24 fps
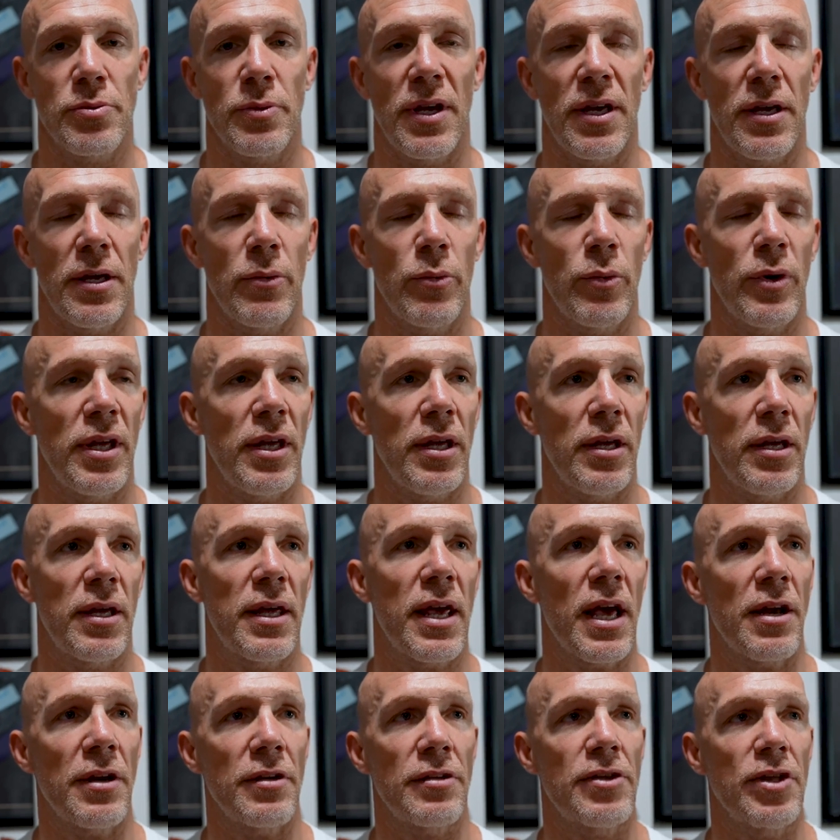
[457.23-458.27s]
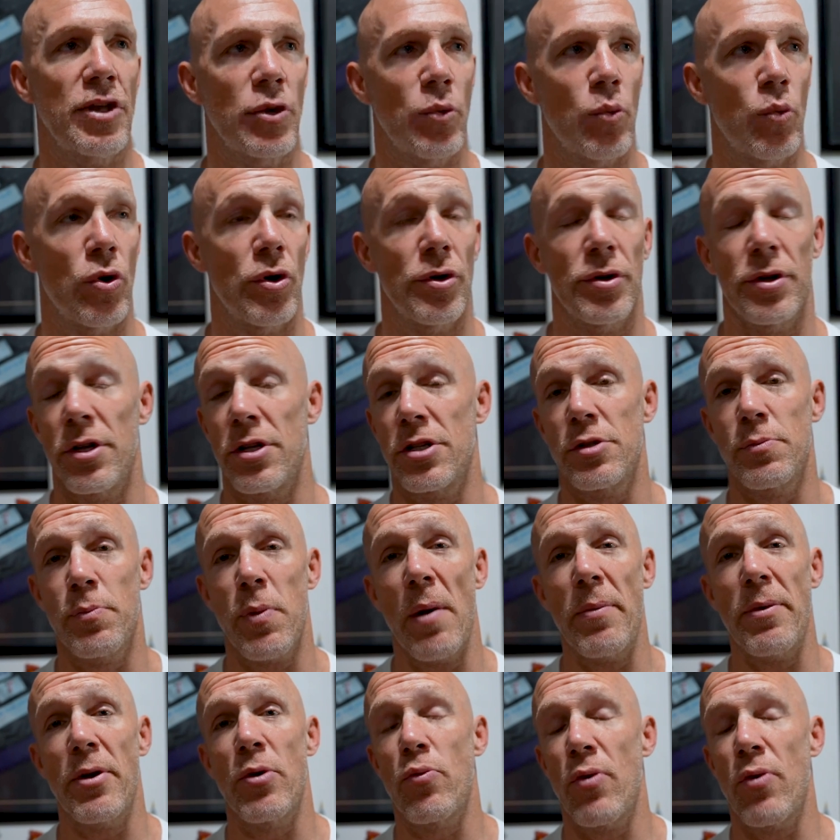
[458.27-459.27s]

We get into the world, and this probably